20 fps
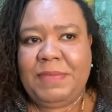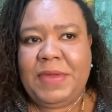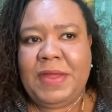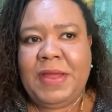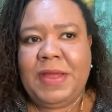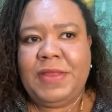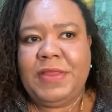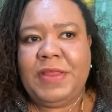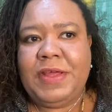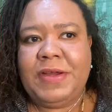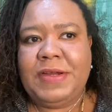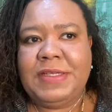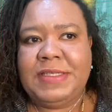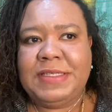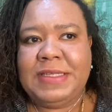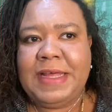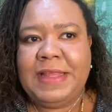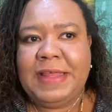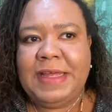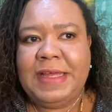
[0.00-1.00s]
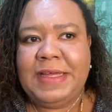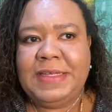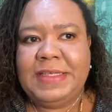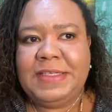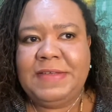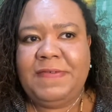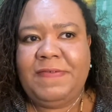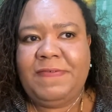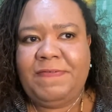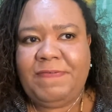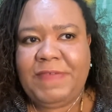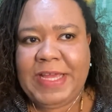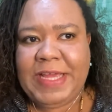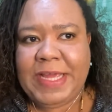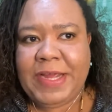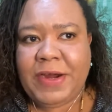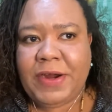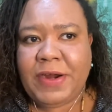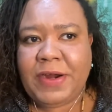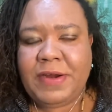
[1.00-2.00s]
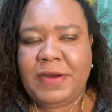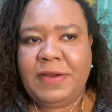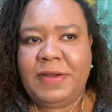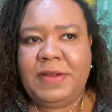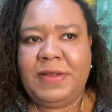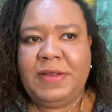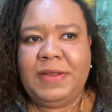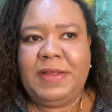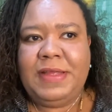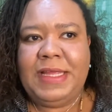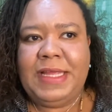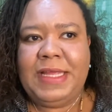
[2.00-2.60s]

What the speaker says: There's nothing to fear in